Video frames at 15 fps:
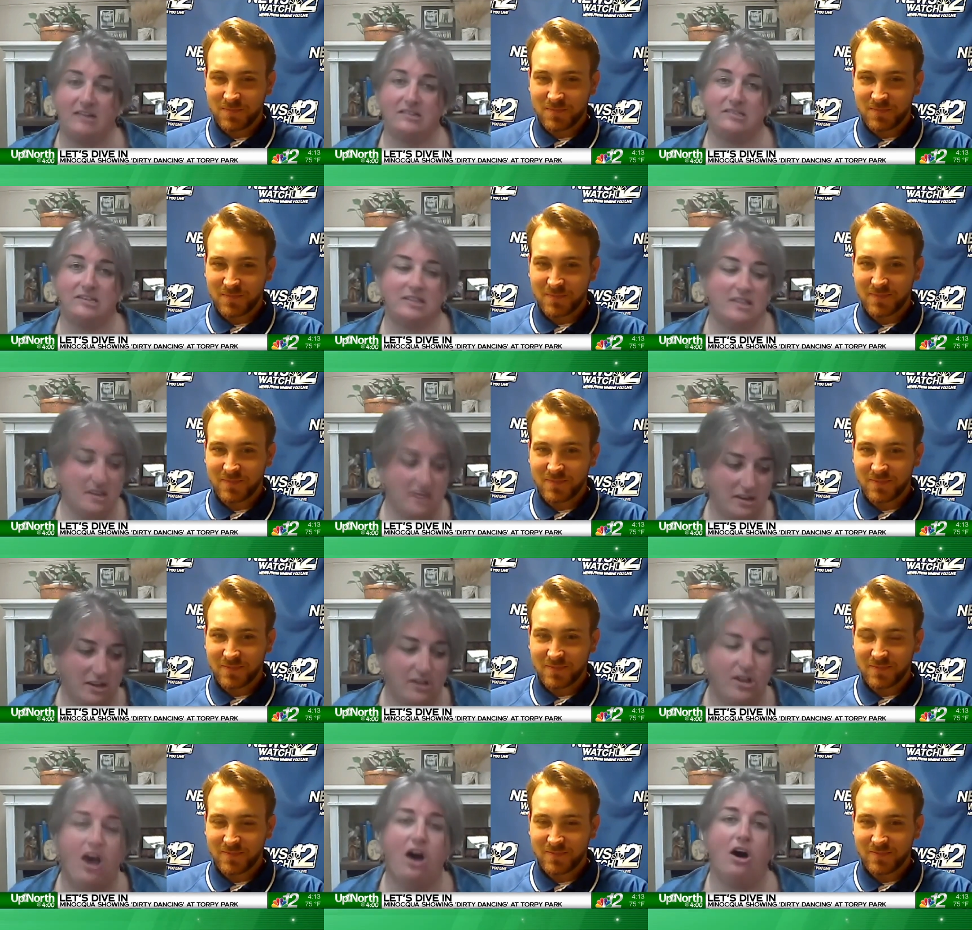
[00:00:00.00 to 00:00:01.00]
Speaker 1: event, and
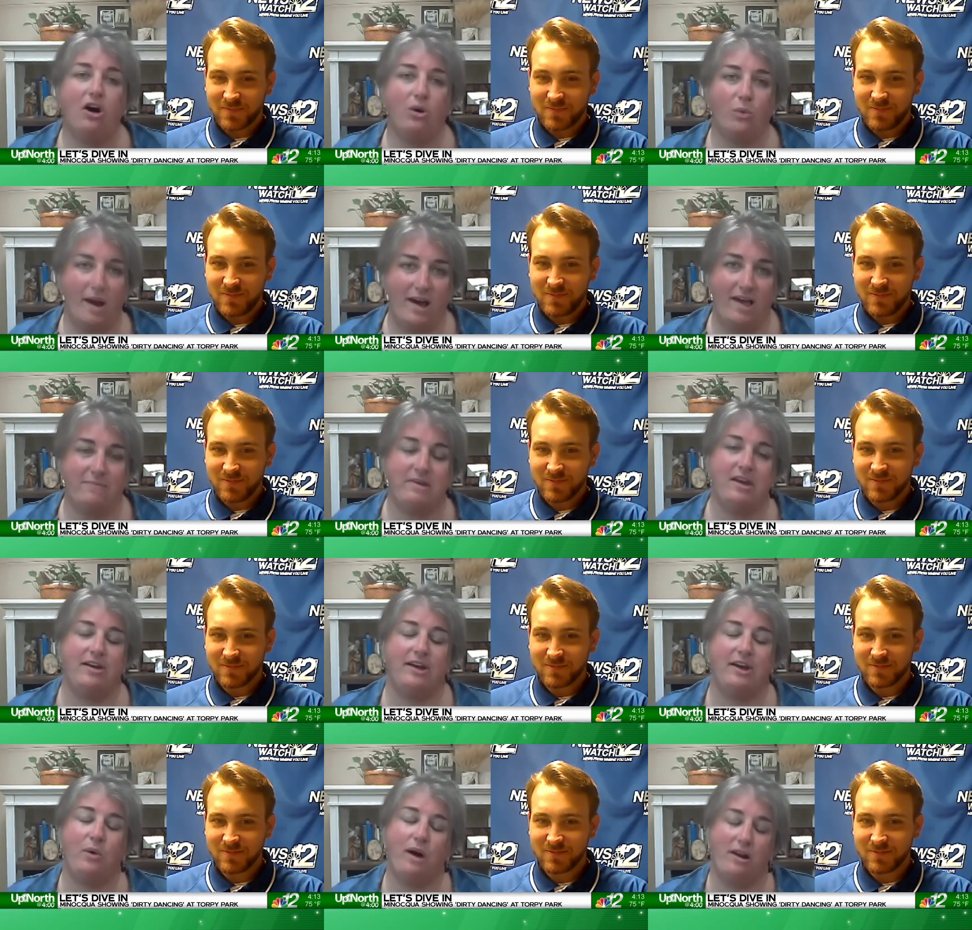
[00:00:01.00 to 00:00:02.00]
then you'll know why
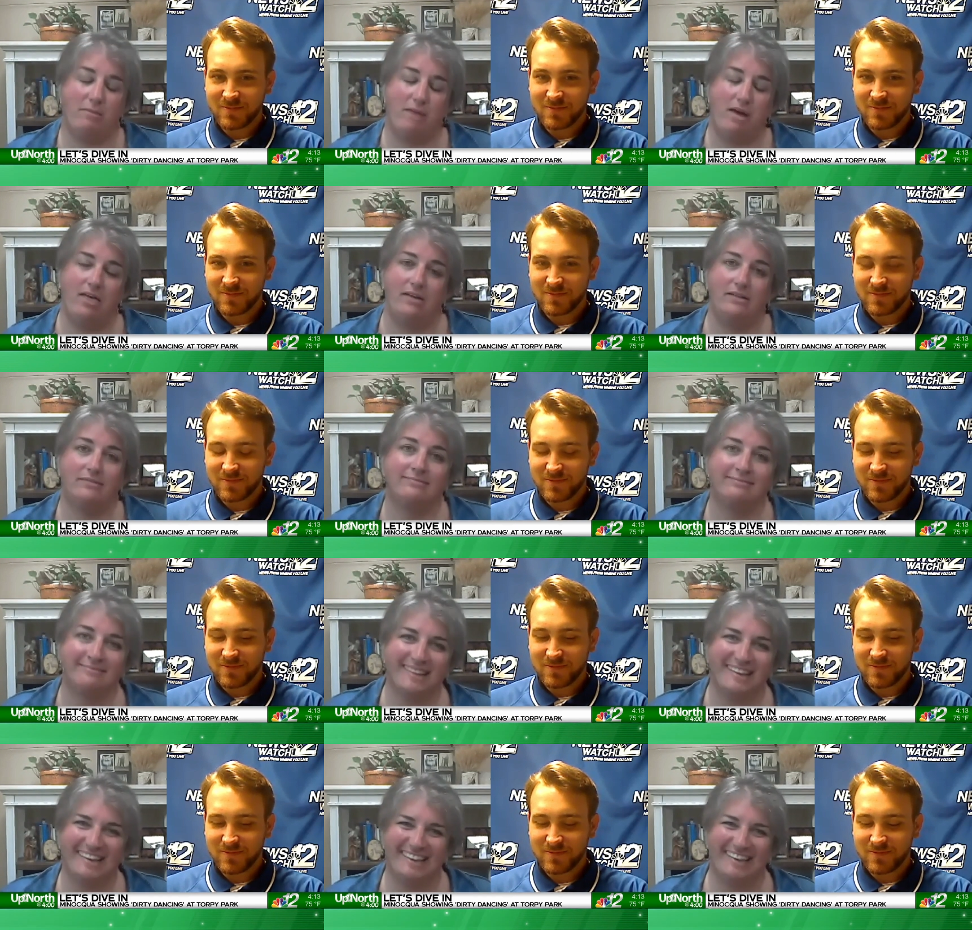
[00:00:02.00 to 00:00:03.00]
I'm carrying a watermelon.
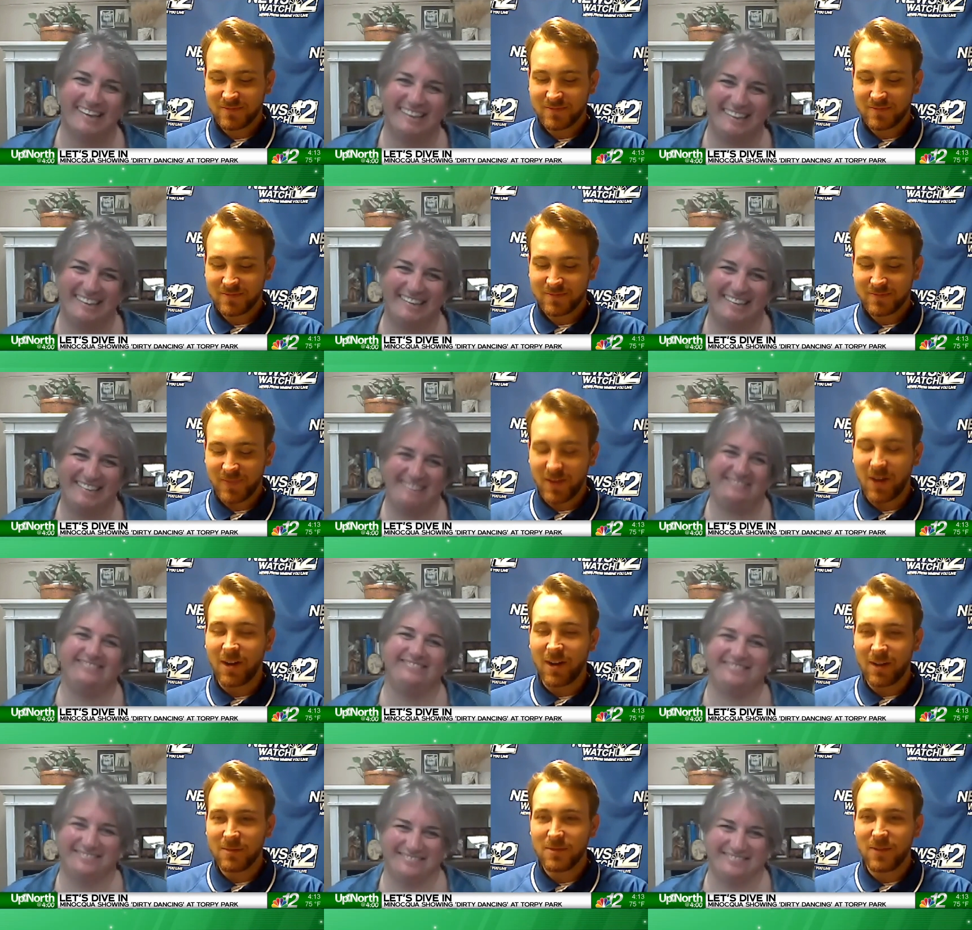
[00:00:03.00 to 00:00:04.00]

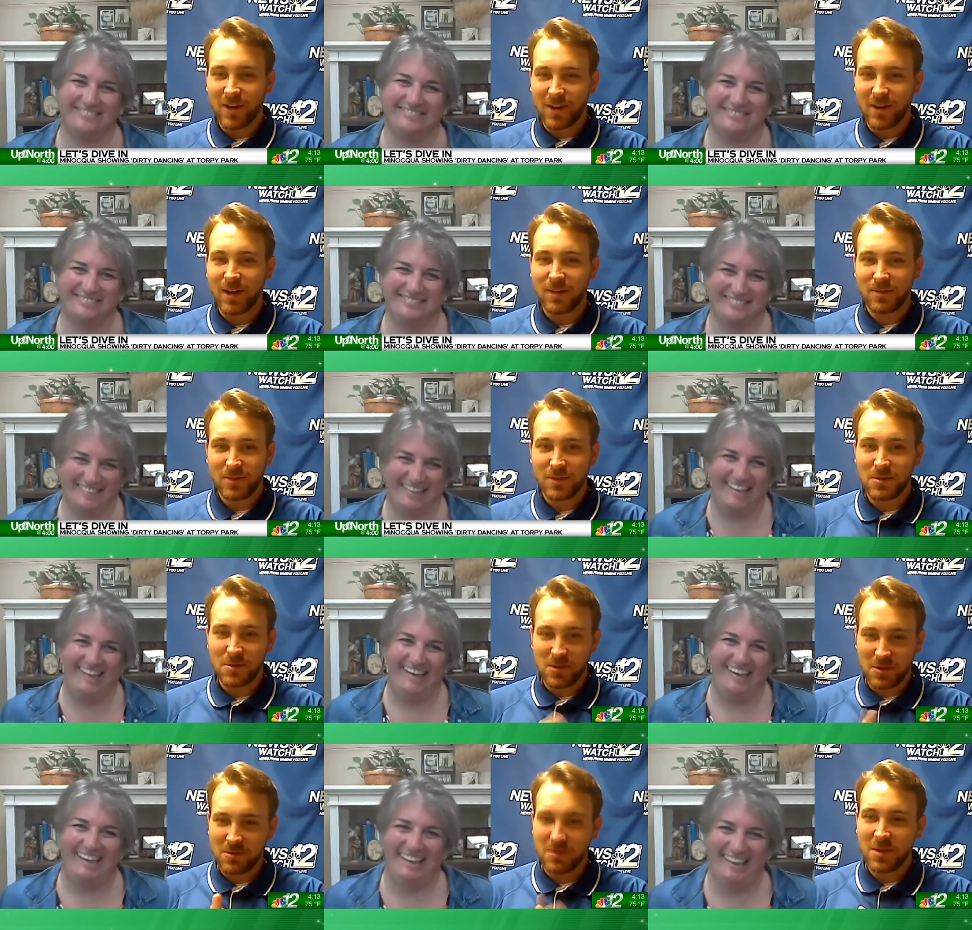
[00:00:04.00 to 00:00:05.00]
Speaker 2: All right, fair enough.
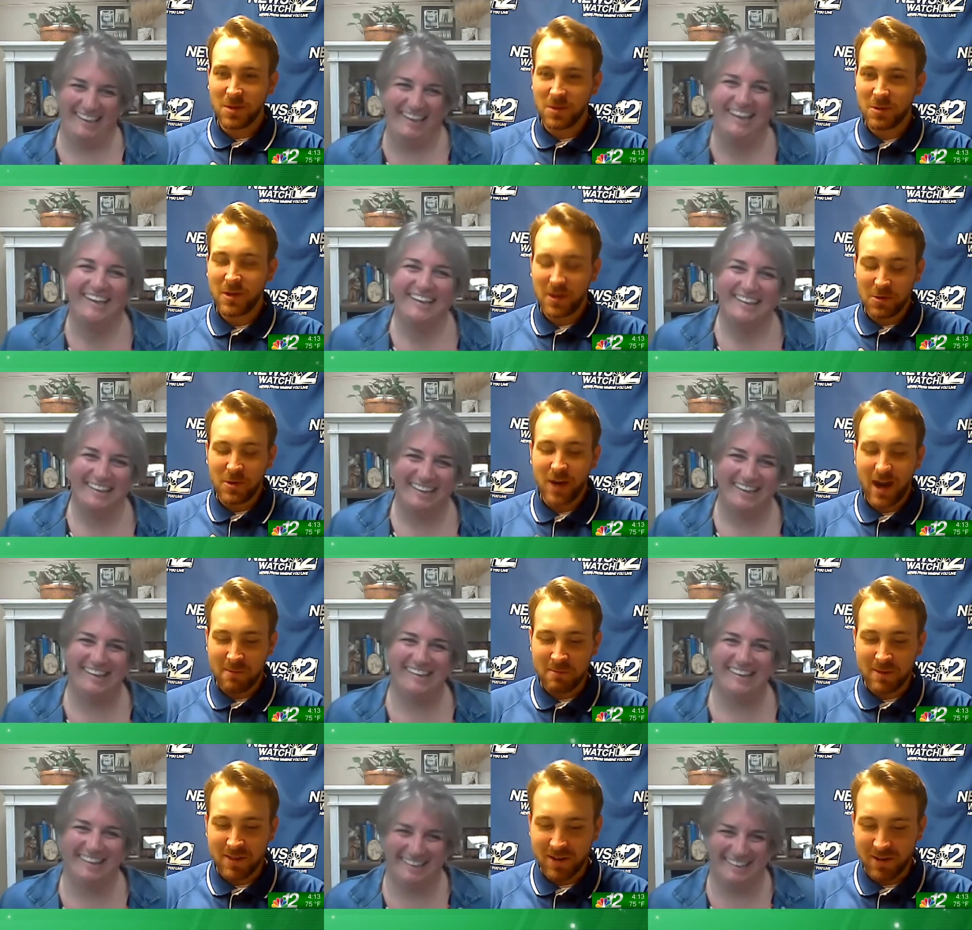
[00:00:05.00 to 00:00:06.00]
You you you you
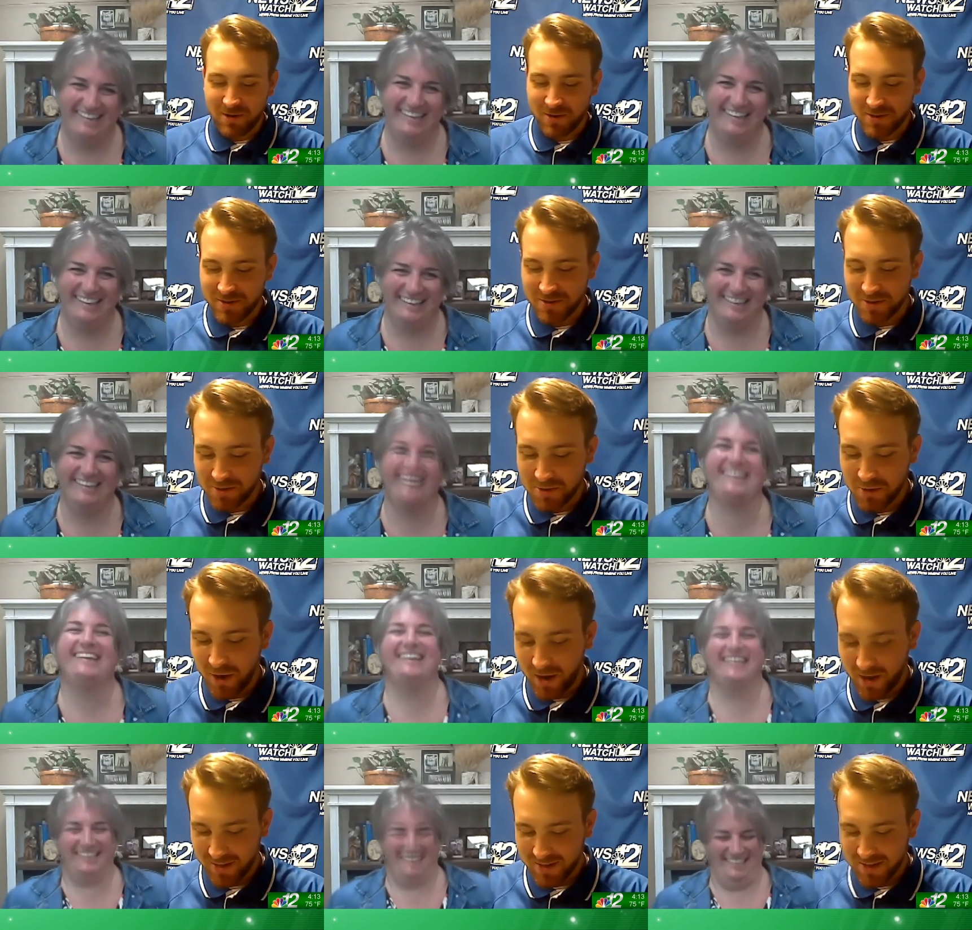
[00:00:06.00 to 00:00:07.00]
got me there, Krystal.
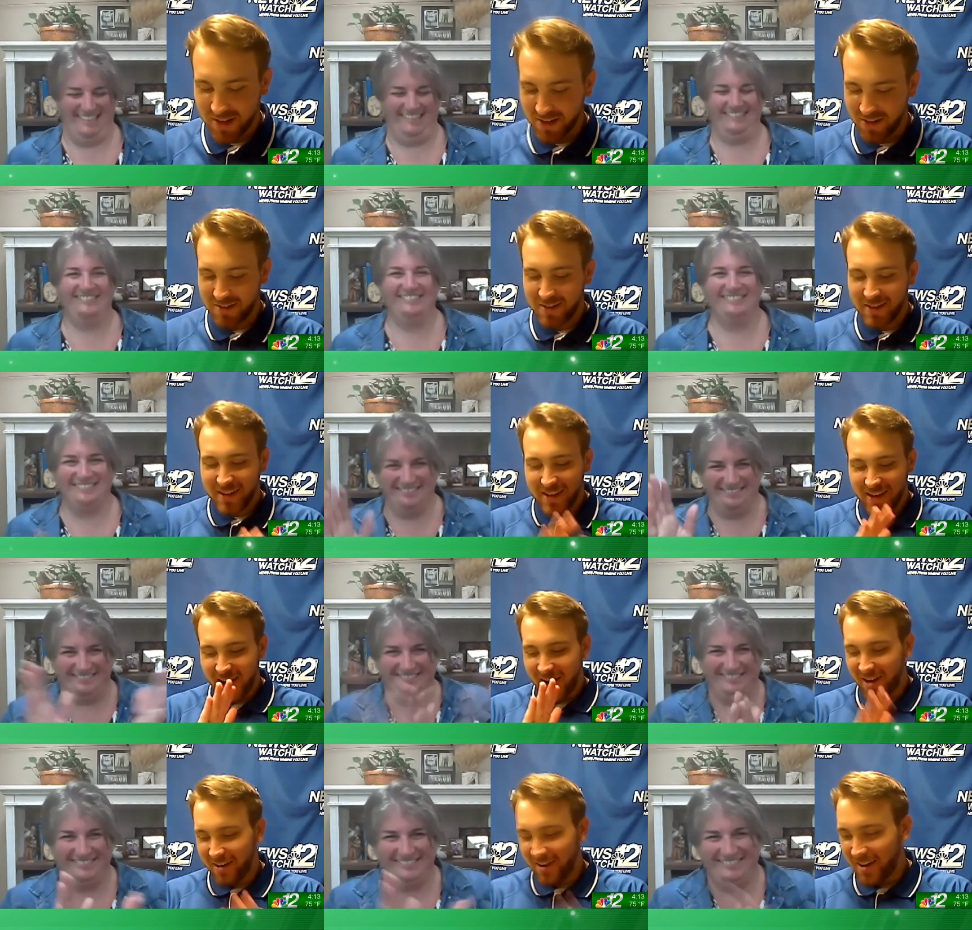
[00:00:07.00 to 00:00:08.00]
You know how to sell it.
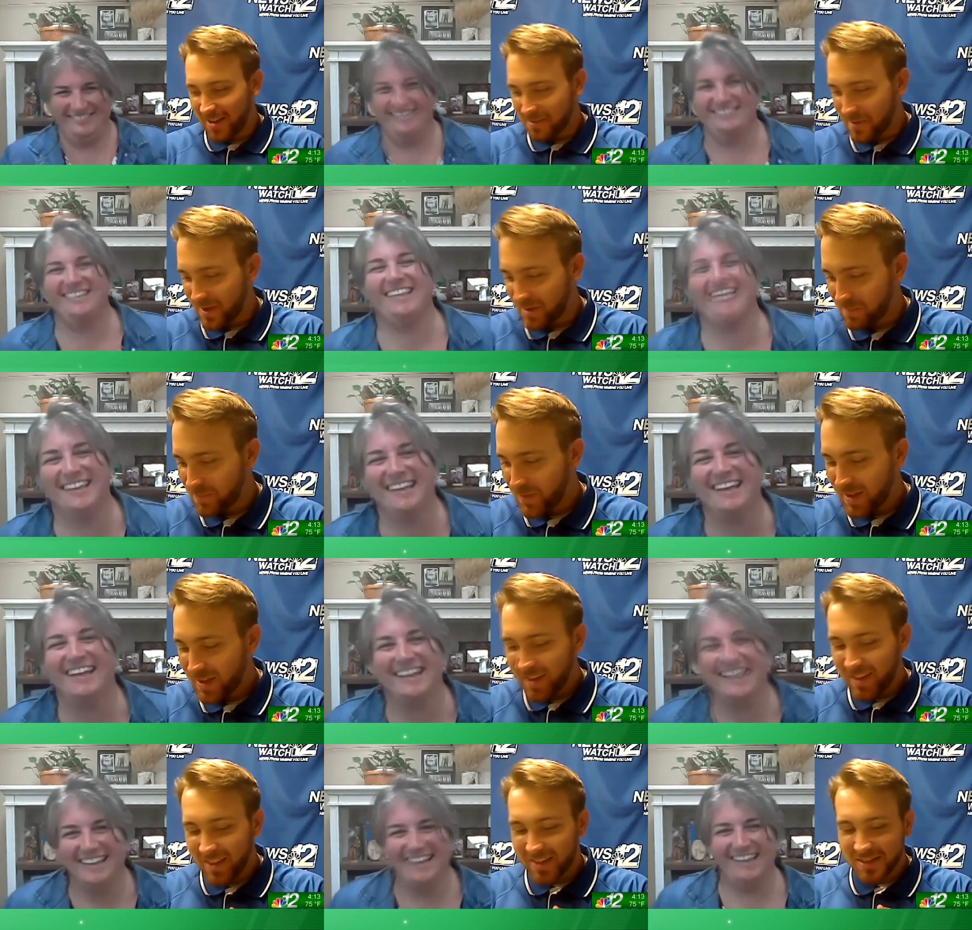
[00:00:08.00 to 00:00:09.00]
All righty,
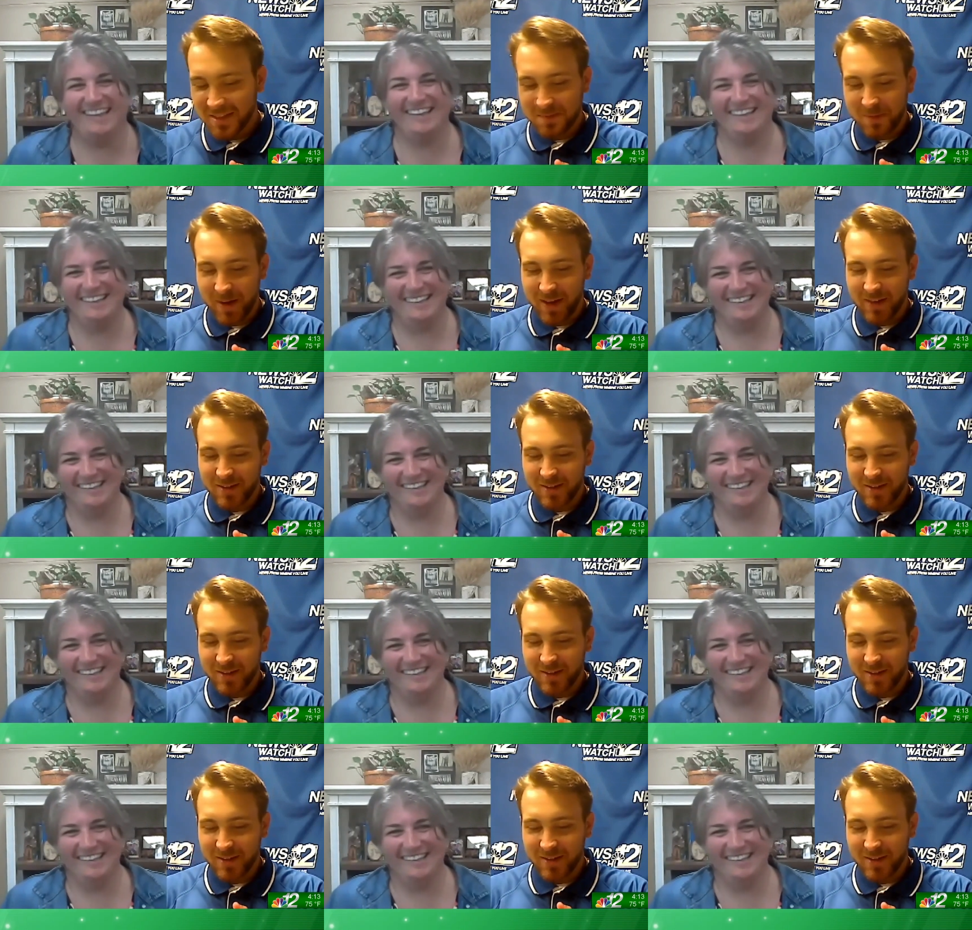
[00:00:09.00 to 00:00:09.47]
ma'am. This has